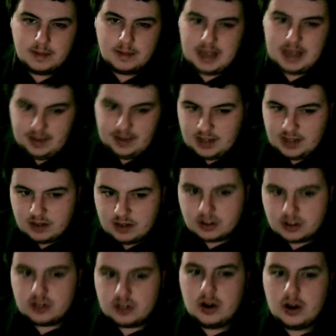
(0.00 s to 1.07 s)
Even in
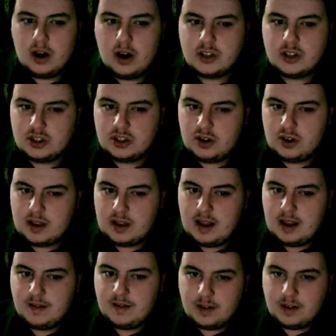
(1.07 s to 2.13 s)
those 2 hours you're not
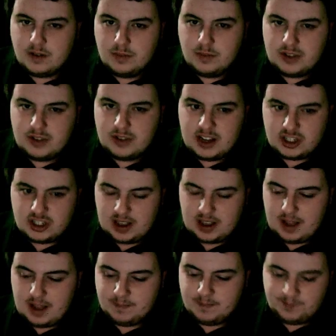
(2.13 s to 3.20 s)
getting further doom projection, you're
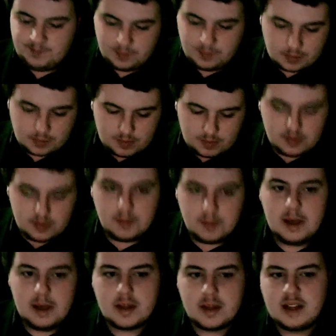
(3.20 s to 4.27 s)
getting
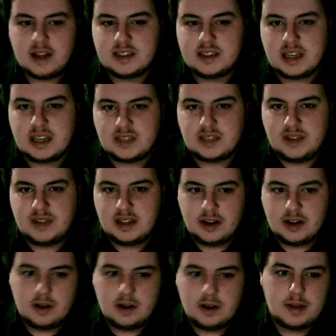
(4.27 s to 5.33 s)
maybe within 6 feet,
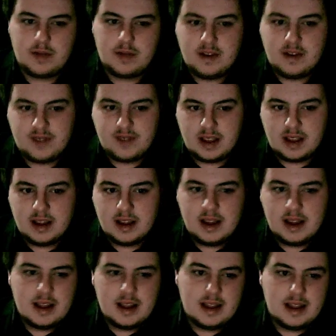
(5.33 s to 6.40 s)
down to about 3 feet,
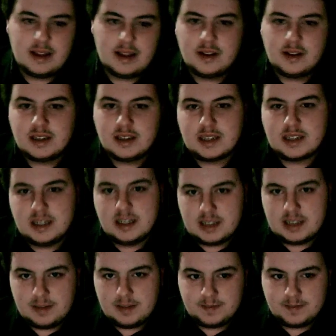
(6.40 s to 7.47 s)
then down to the skin
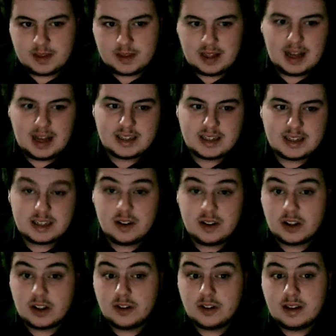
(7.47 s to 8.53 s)
scent, and that's
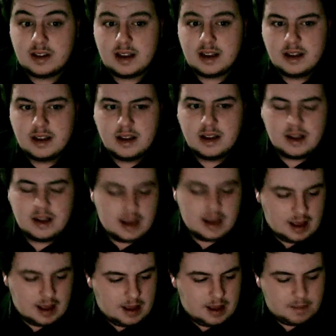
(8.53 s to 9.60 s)
on a good day.
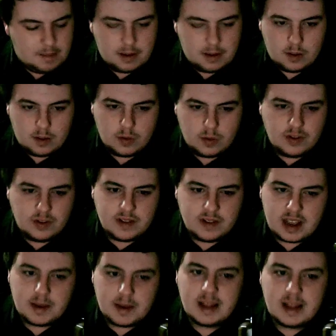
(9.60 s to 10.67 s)
Um, wouldn't really
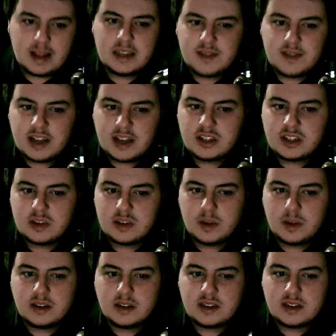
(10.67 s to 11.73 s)
recommend this version as a
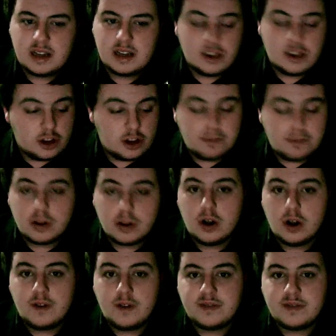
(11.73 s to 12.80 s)
winter scent. You could pull it
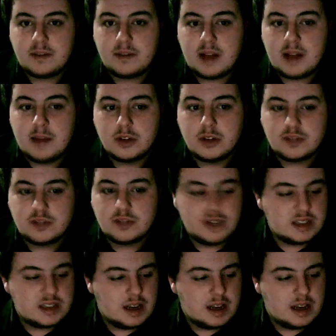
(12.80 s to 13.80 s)
off if you apply more sprays.